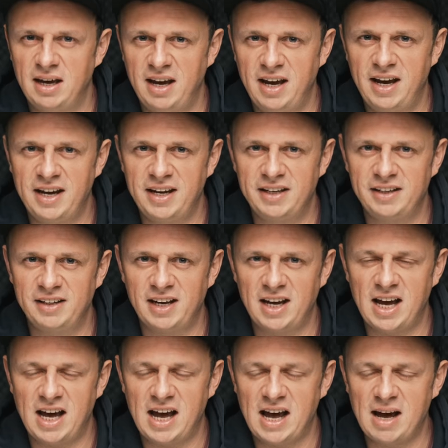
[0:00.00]
And
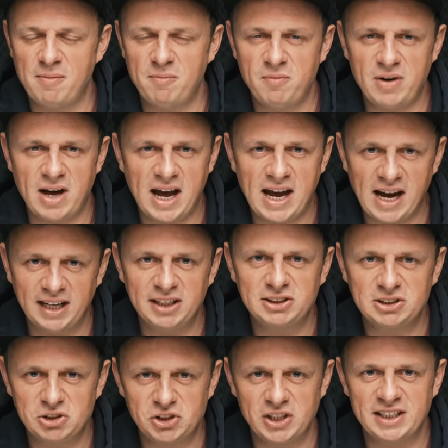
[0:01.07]
I highly
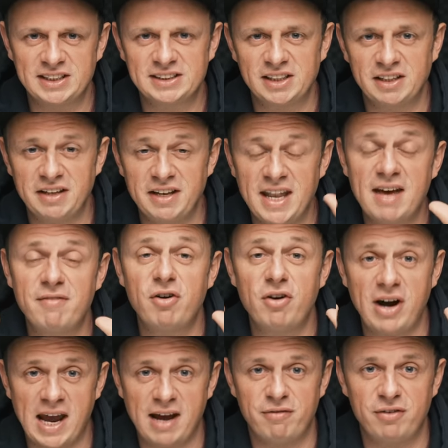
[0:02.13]
suggest
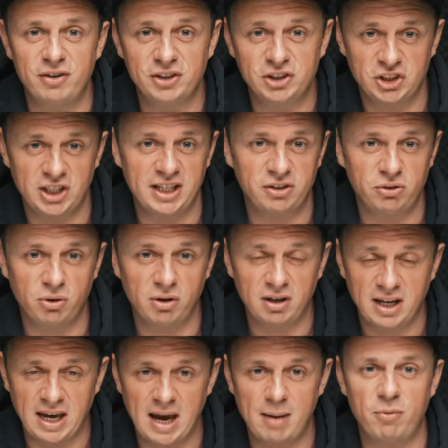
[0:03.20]
never ever check your
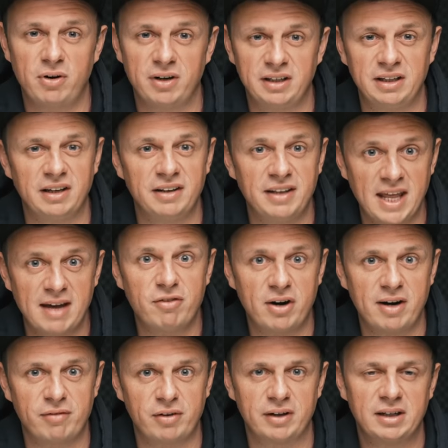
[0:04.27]
camera gear.
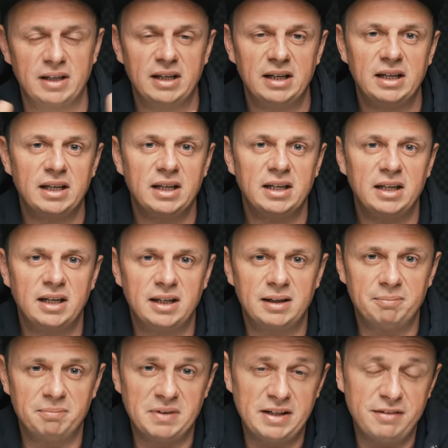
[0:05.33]
Never ever.
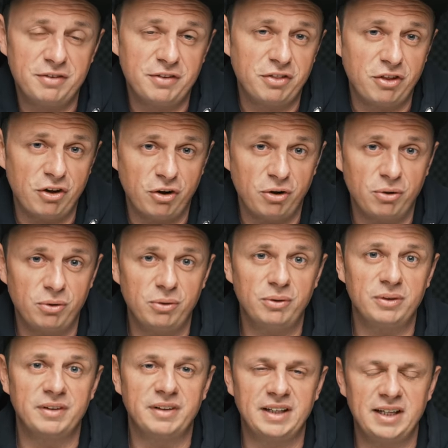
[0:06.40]
Um, even
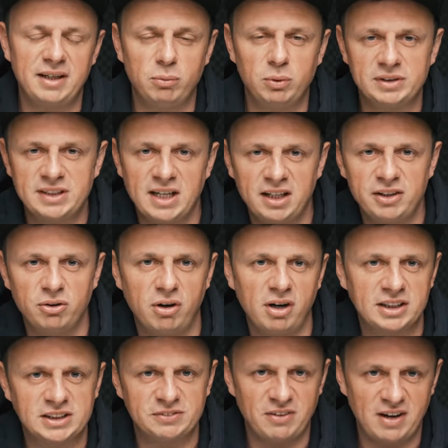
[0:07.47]
though they will tell you, oh,
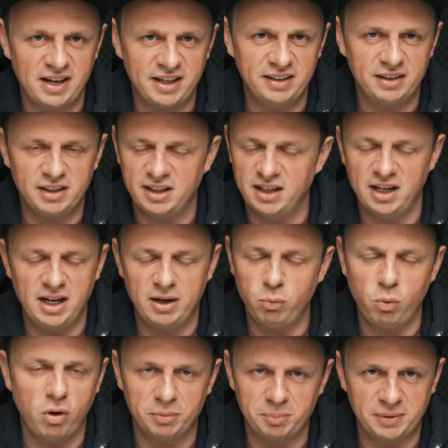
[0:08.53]
it's fine, it
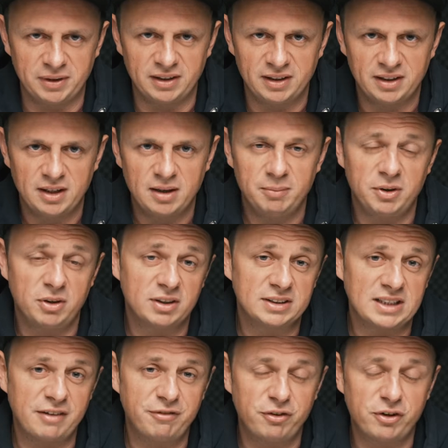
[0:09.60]
won't be.
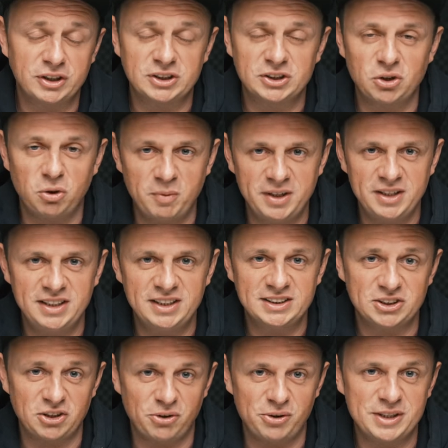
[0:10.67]
Because I've heard so many
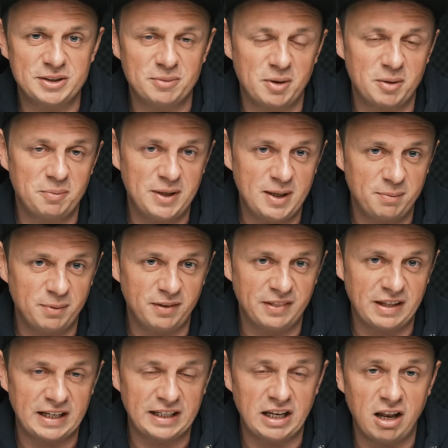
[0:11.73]
stories about people
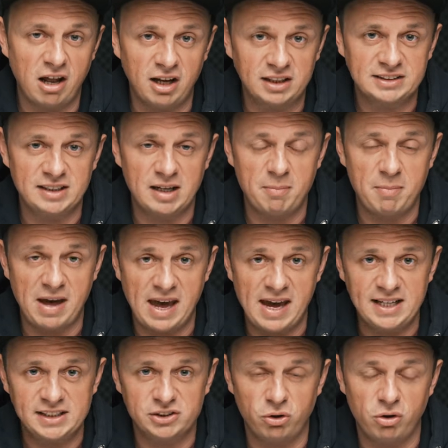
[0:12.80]
that lost their
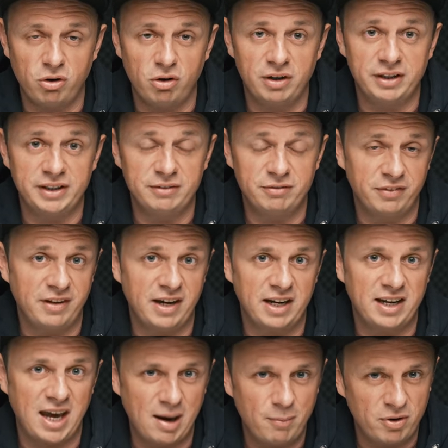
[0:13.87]
bags or even their
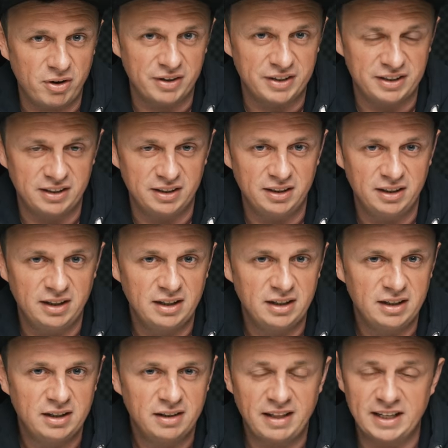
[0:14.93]
camera gear.
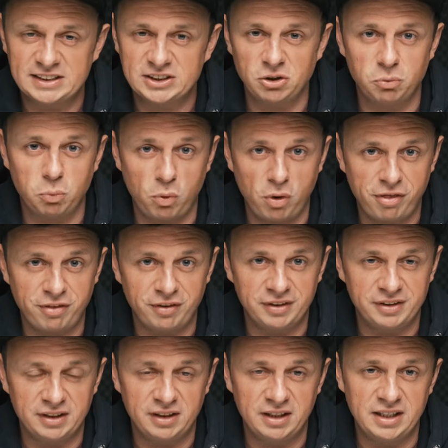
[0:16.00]
That's not worth
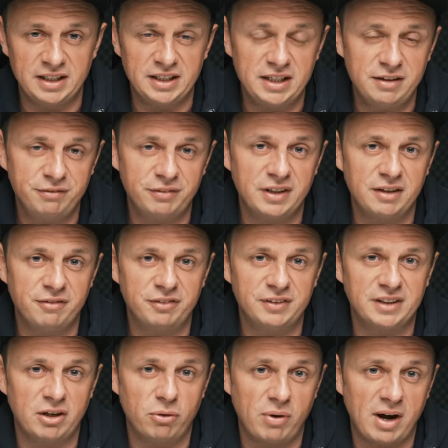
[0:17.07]
it. And even if
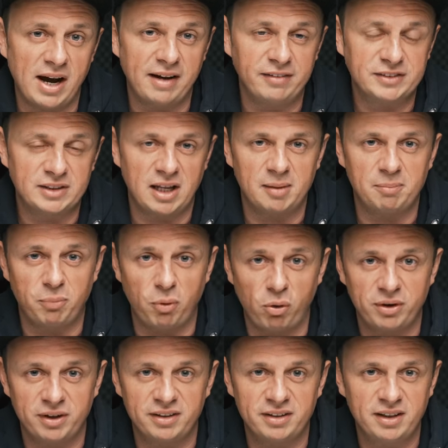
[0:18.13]
it arrives like
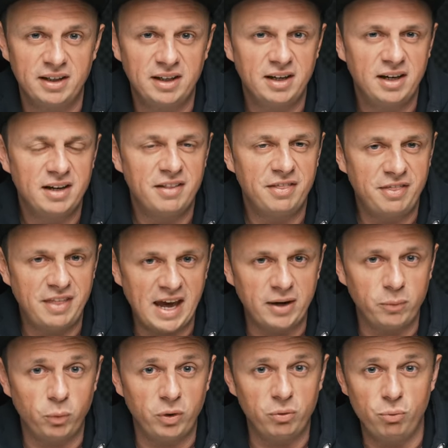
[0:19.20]
broken,
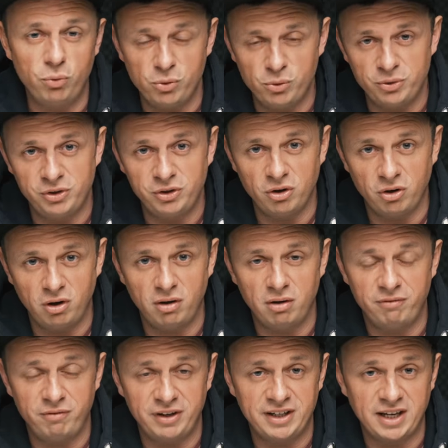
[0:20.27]
that will ruin
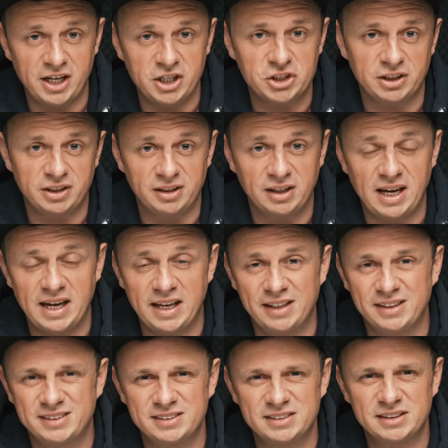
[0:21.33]
your vacation
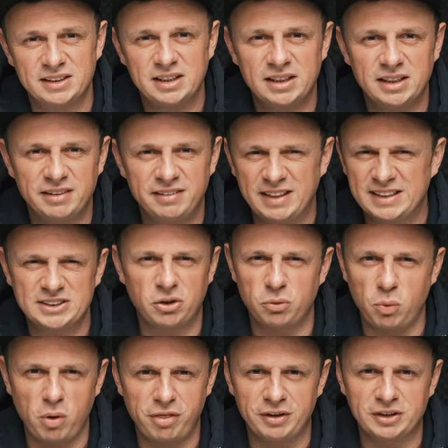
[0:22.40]
and that's not
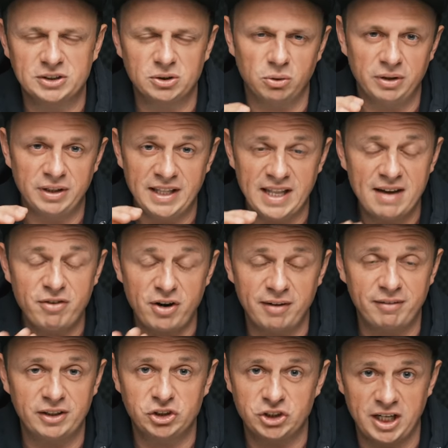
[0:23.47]
worth it. So never
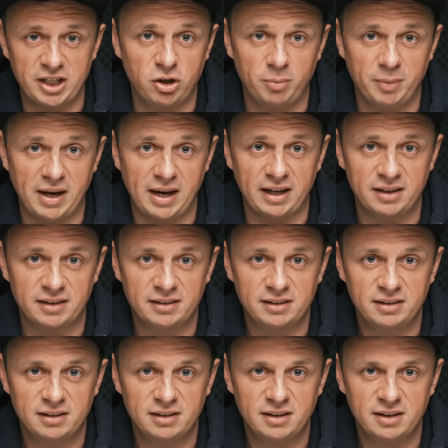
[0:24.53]
ever check your bag.
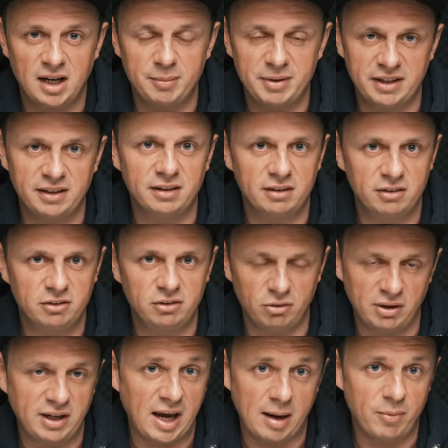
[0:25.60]
I mean,
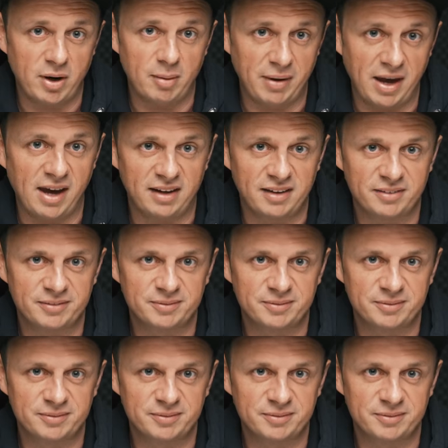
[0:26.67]
your camera bag.